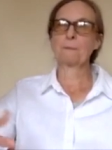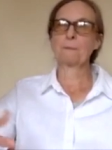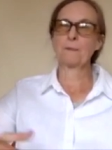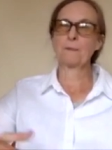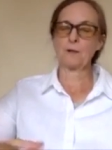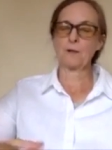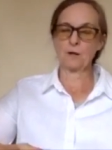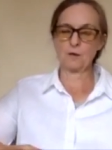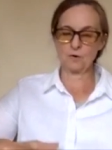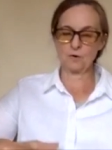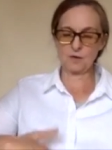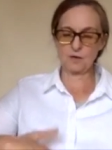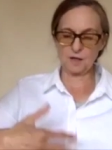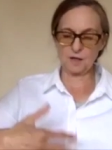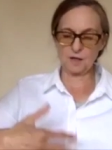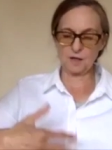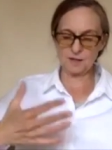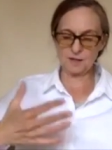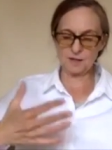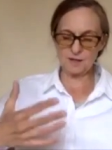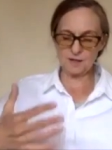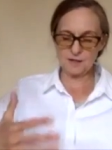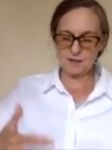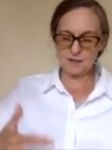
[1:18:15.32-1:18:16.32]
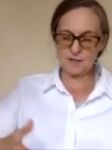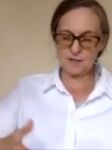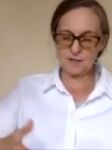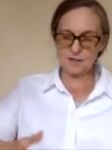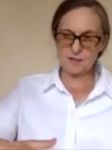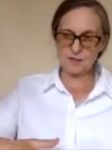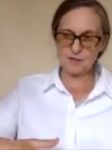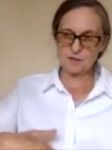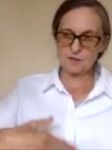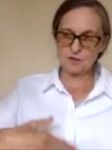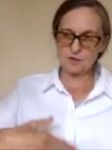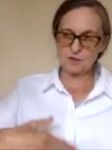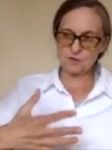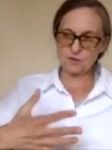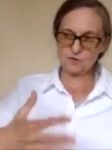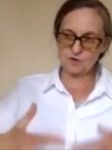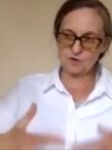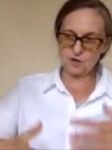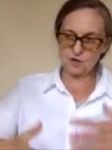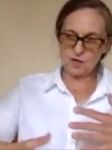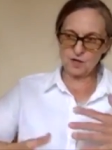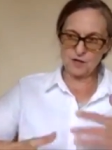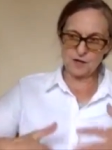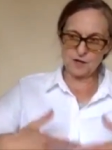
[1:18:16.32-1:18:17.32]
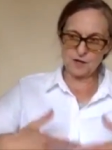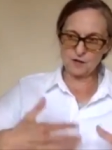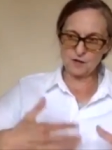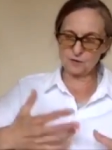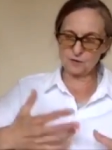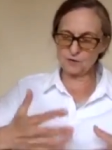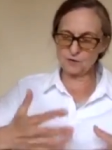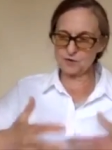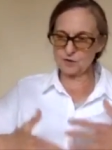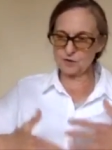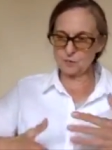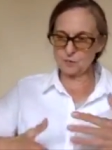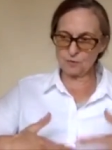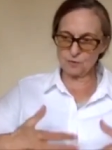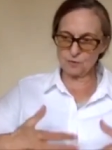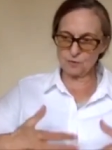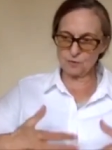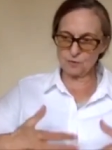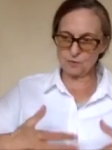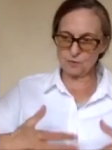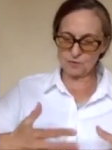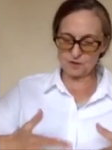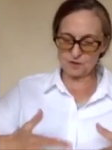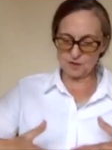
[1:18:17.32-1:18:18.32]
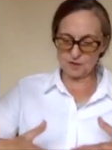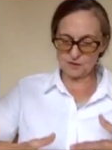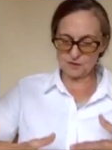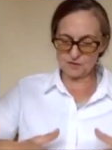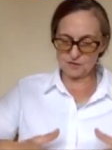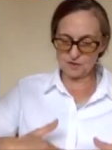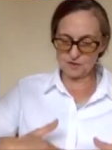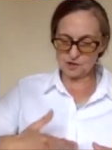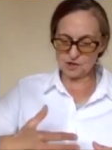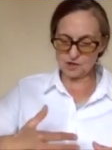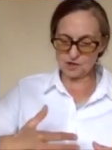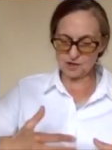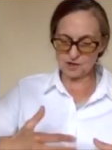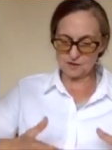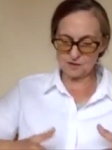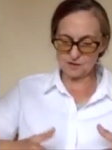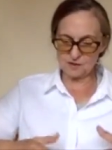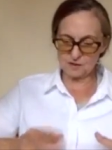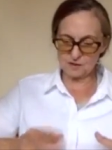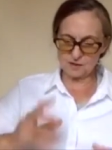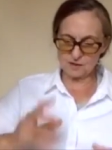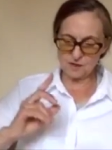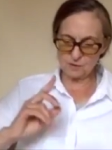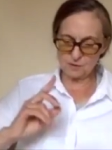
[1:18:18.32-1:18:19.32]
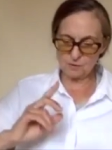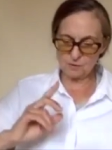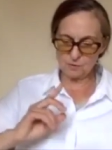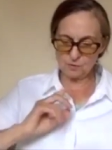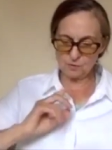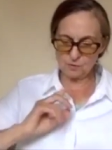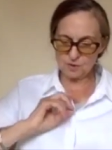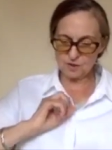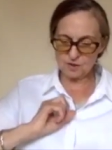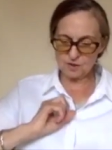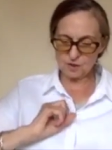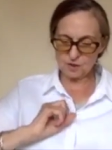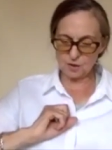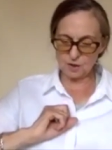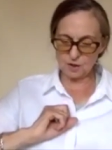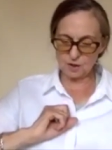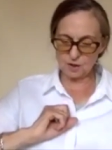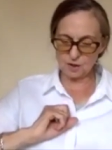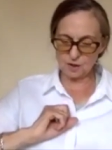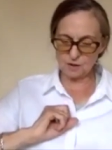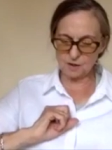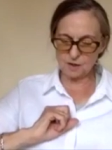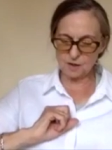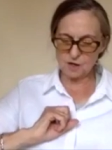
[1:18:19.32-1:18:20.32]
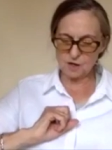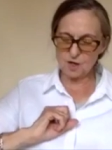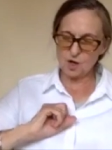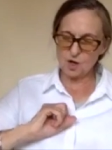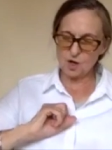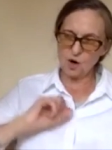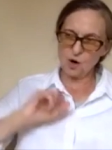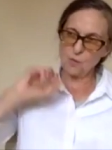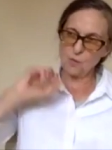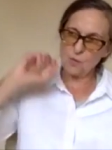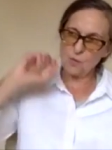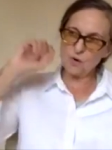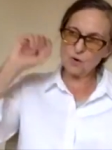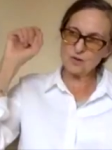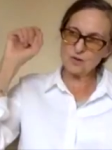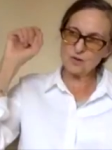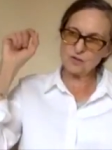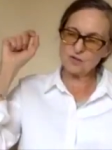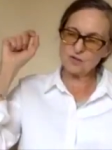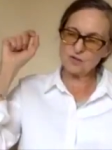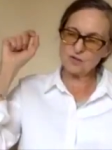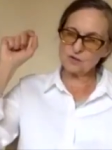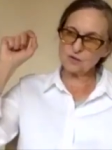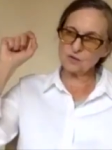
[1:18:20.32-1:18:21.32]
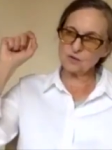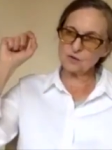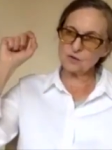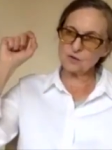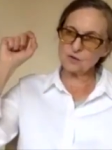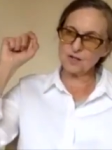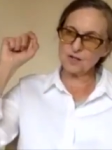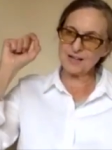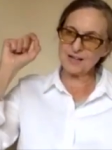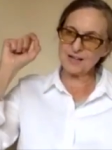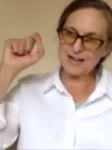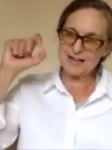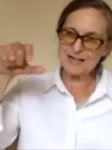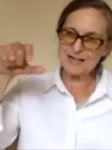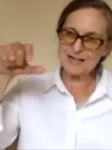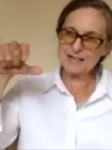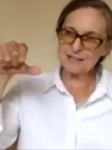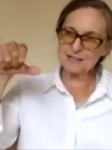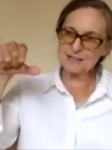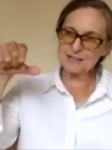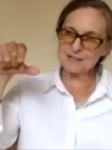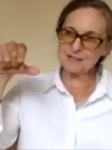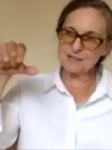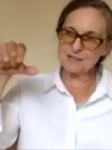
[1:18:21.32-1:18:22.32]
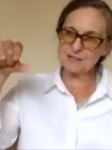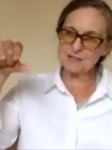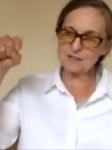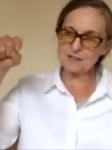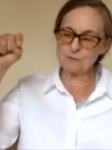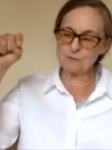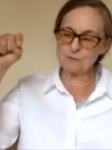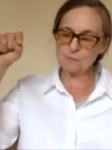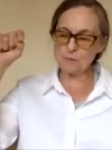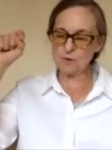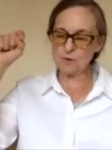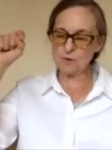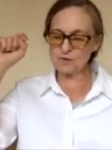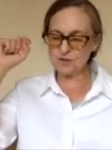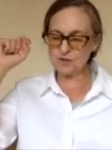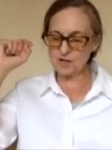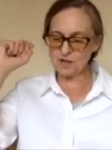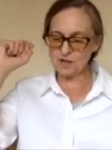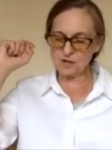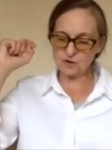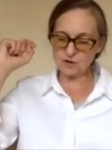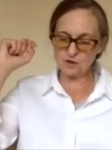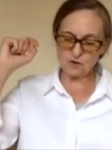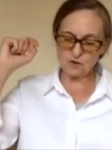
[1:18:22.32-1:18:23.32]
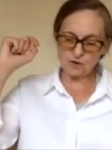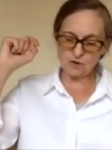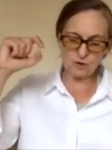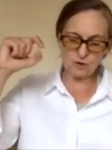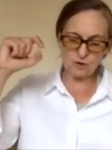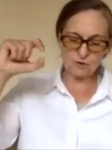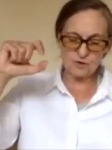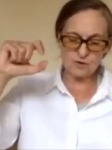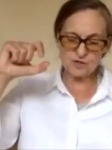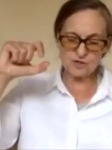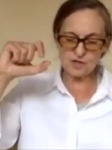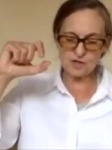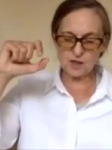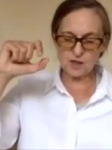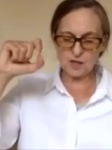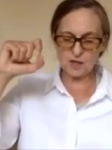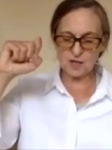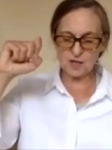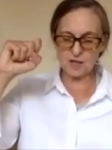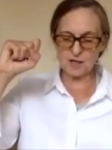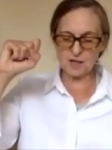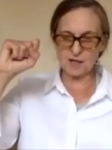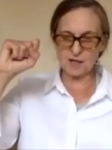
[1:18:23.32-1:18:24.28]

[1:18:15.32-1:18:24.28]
Okay, so tried out some thoughts I've suggested. Now I want you to think, what's the kindest, most encouraging thing